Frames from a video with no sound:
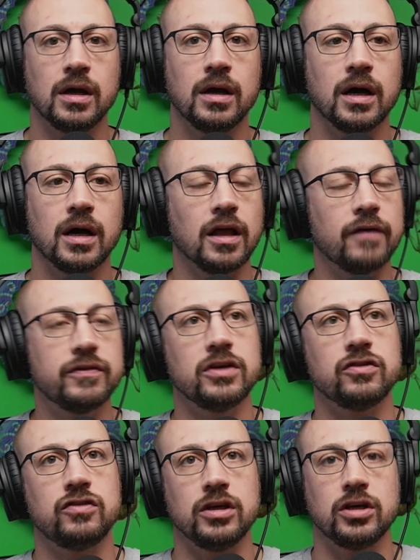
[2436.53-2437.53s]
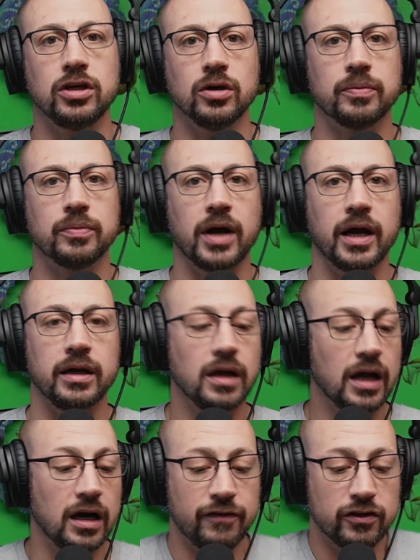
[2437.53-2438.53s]
I love the Ezekiel bread. And
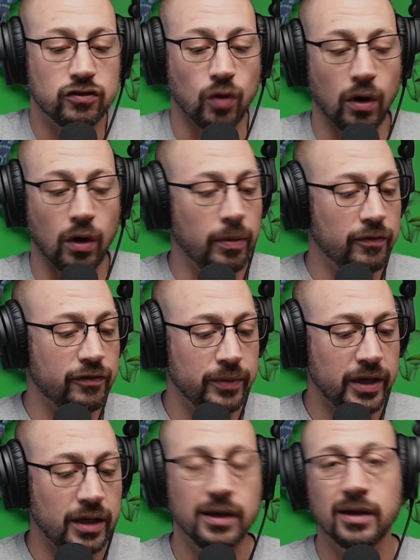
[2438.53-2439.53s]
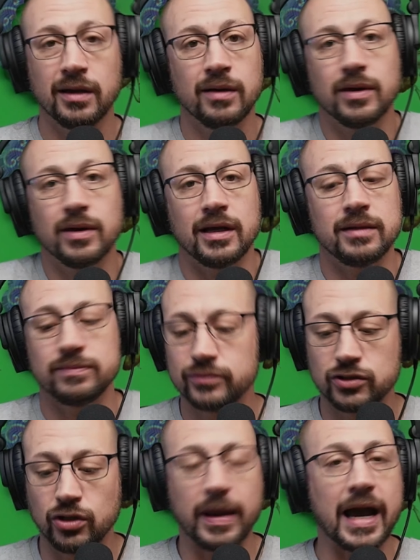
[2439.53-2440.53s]
if it's horrible for me, well, then
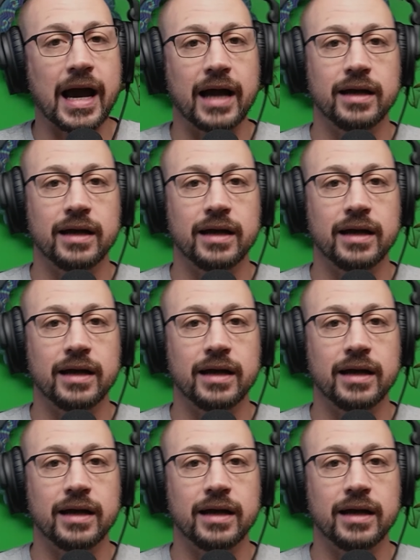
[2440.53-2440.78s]
too bad.